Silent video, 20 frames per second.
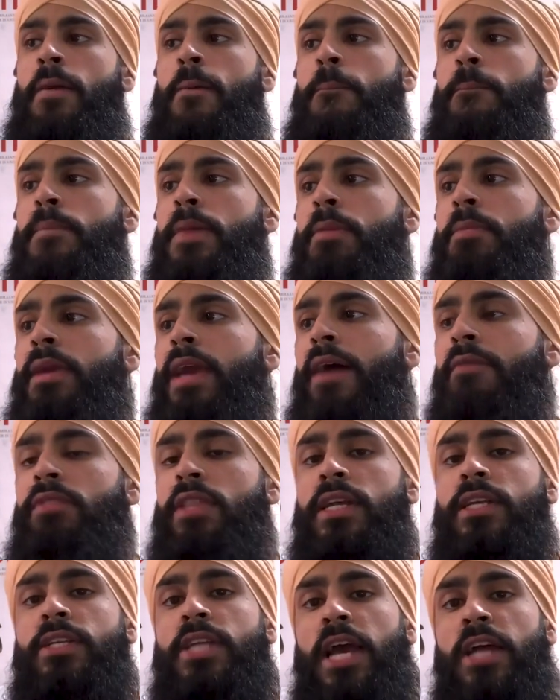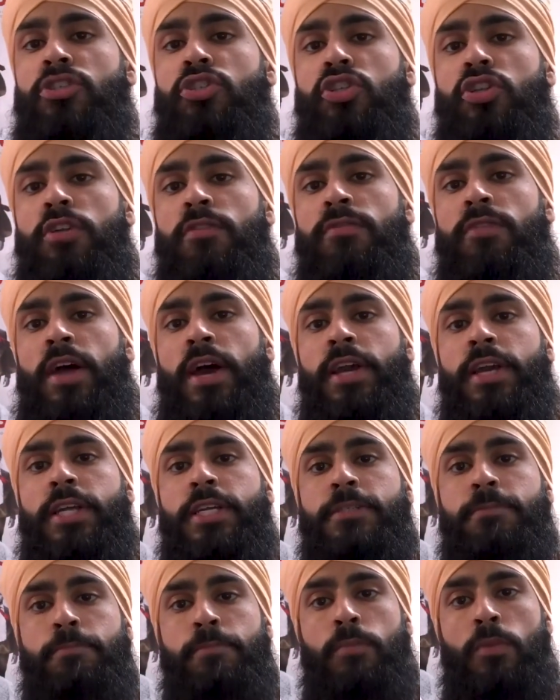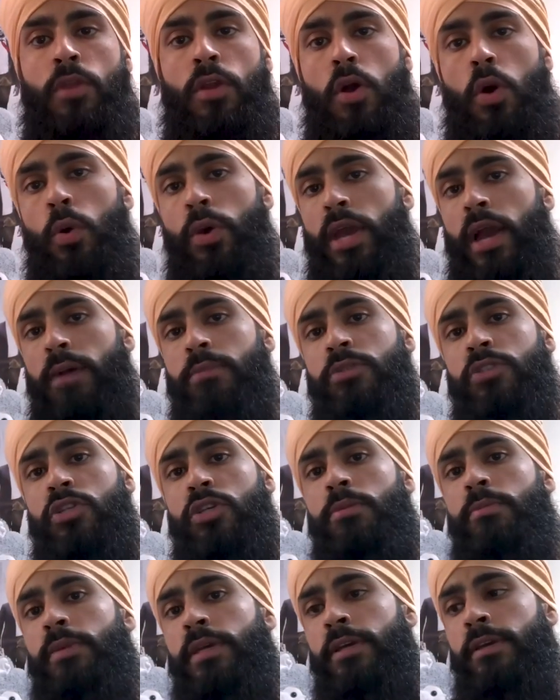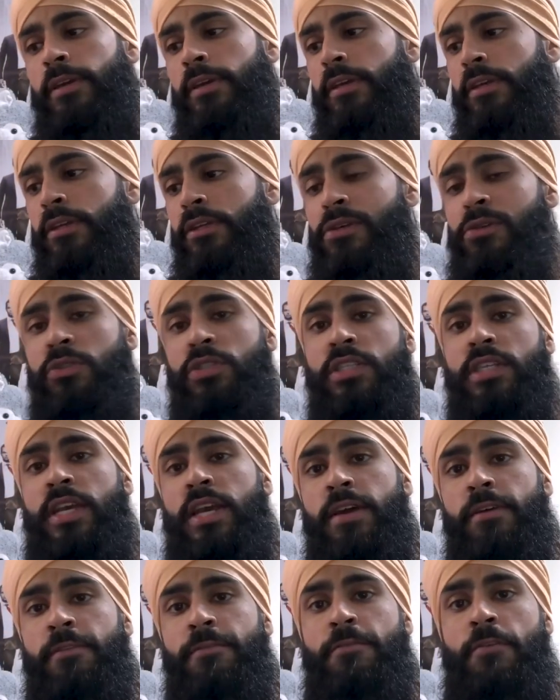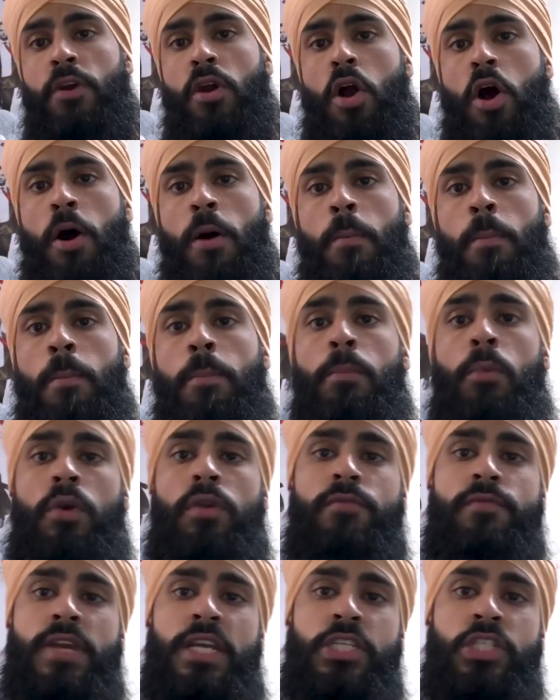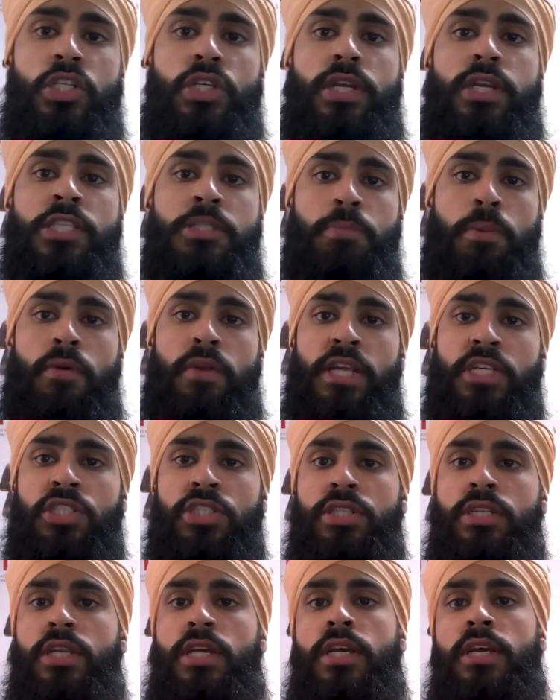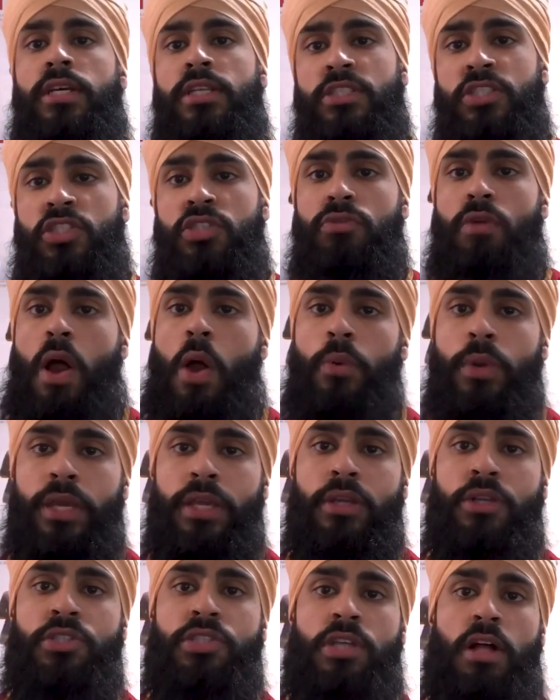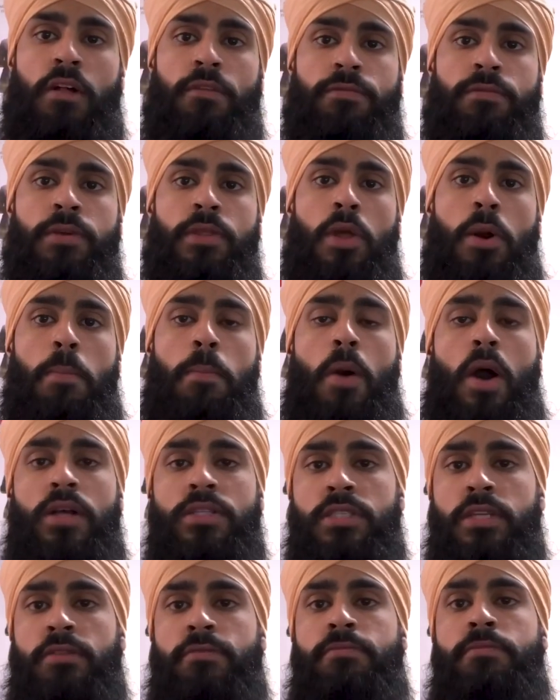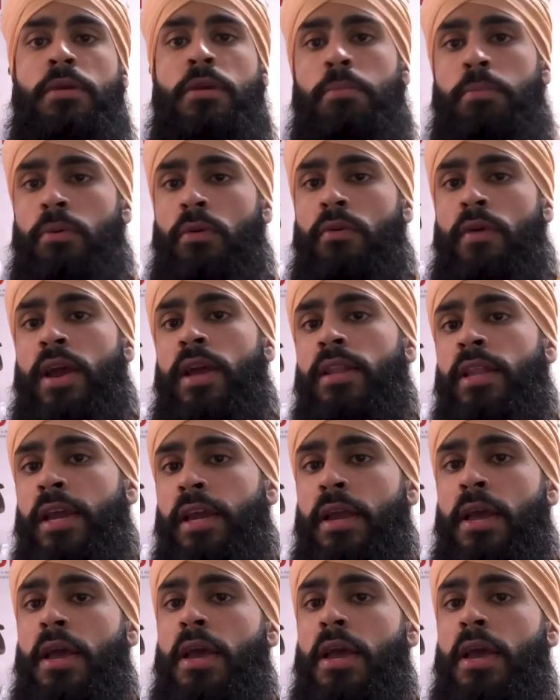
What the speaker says: maybe have the intention of like, okay, I'm just gonna be using it for motivation, inspiration, surrounding yourself with positive people, right? Like,